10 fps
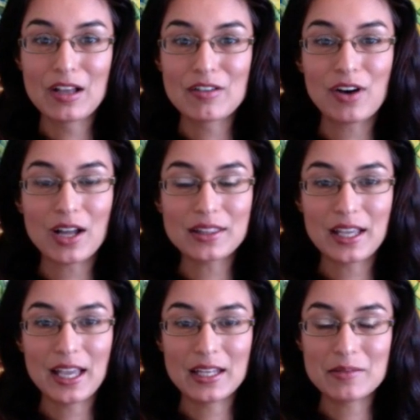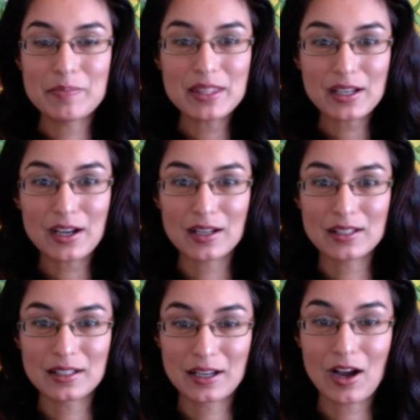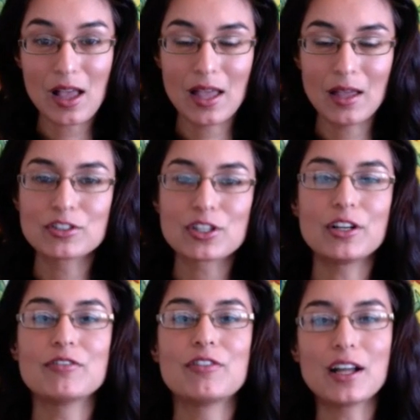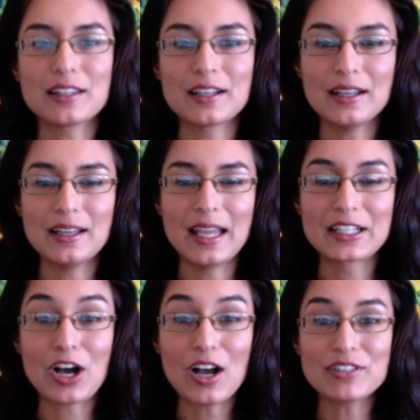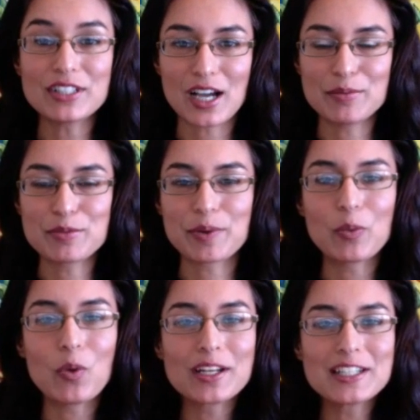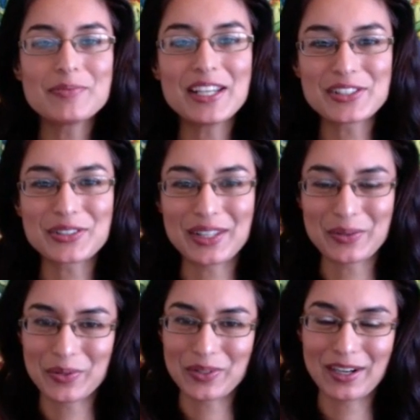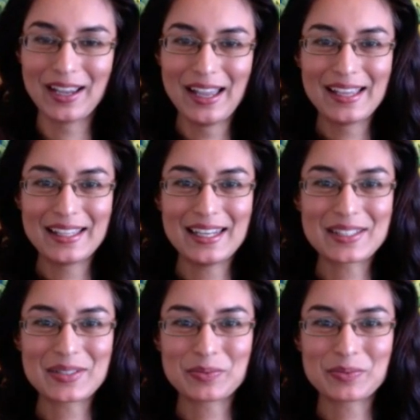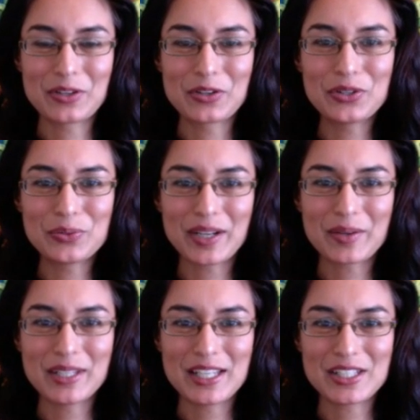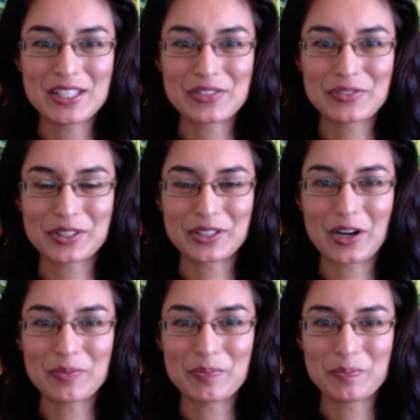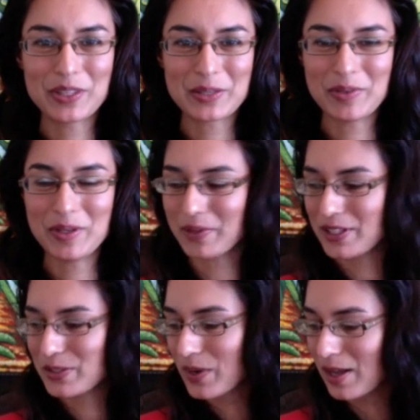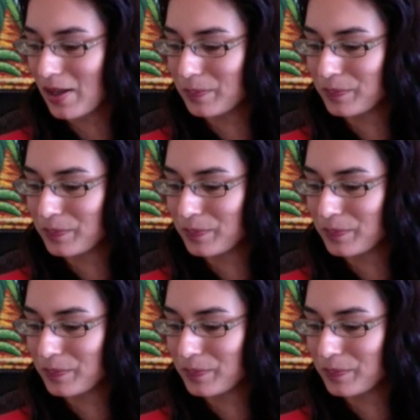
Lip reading: Vata and Pitta, Vata and Kapha types, but I wanted to make sure that we were getting some good recommendations for our Pitta people as well.